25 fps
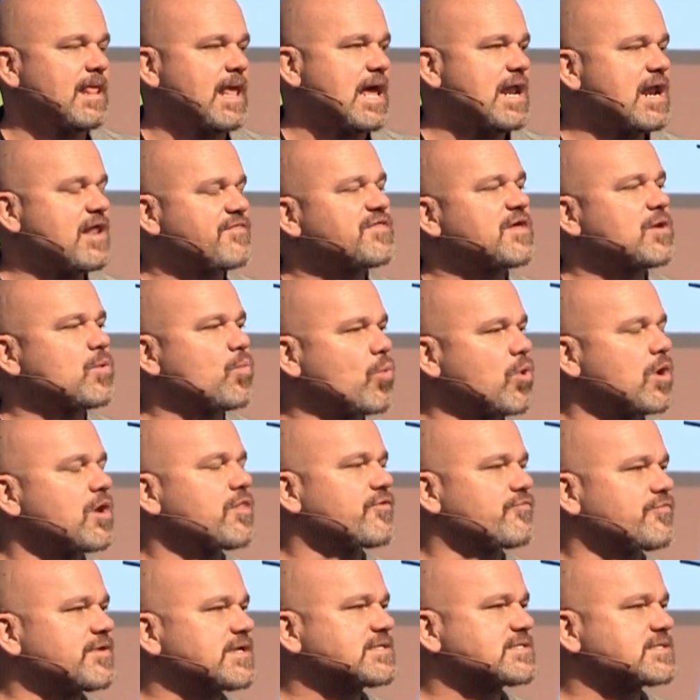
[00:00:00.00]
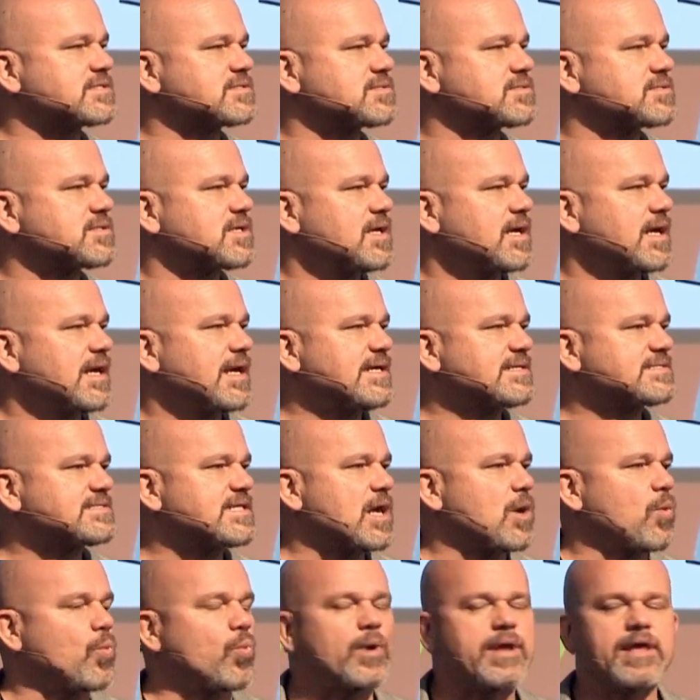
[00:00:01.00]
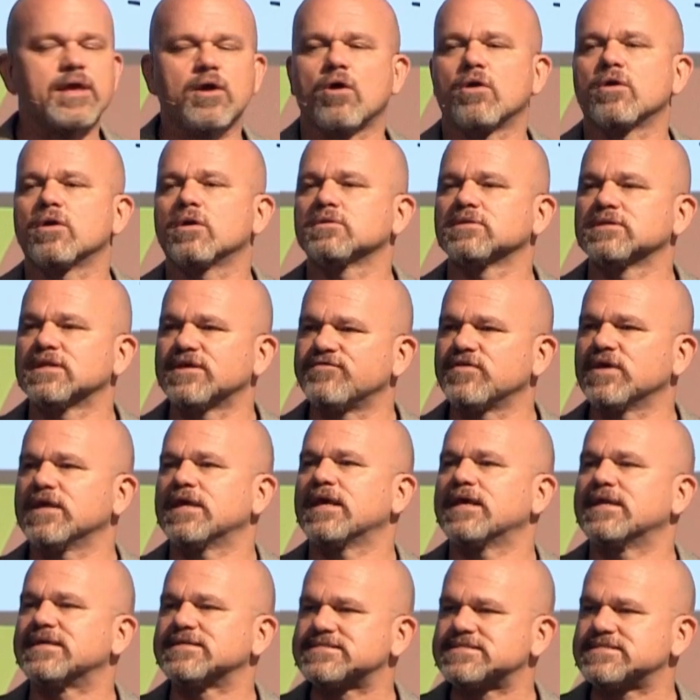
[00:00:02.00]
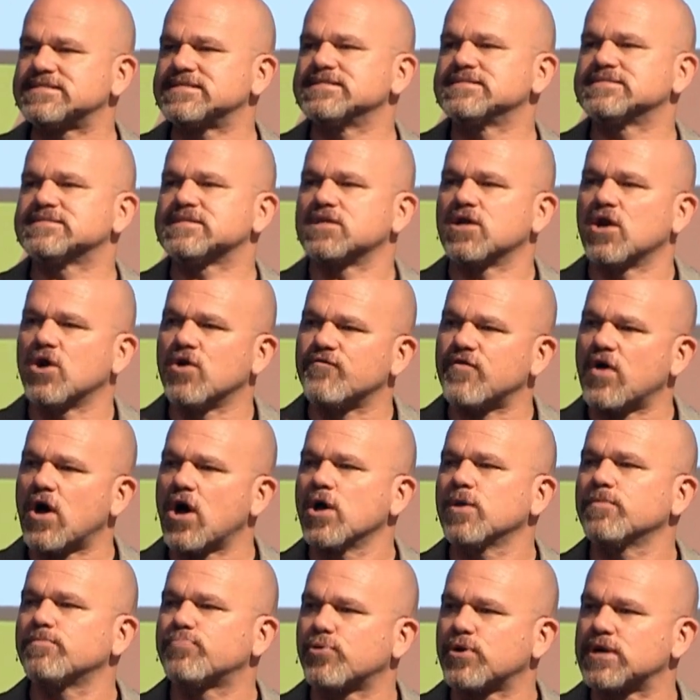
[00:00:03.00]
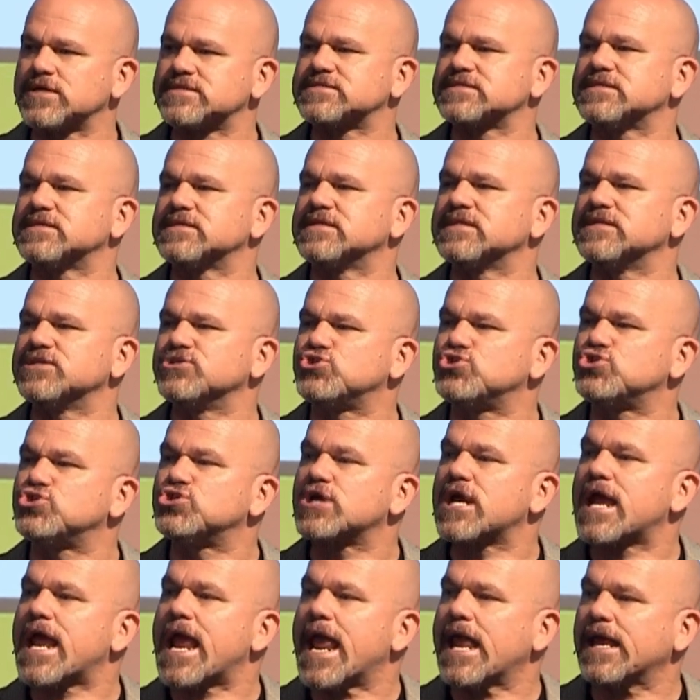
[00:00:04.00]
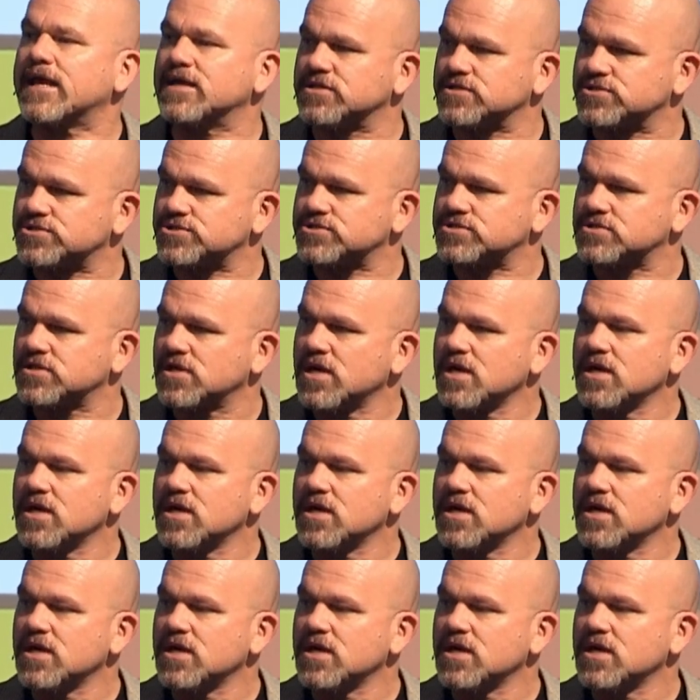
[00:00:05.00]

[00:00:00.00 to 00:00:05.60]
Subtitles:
And I think one of the reasons is that we are living in a season of unprecedented change.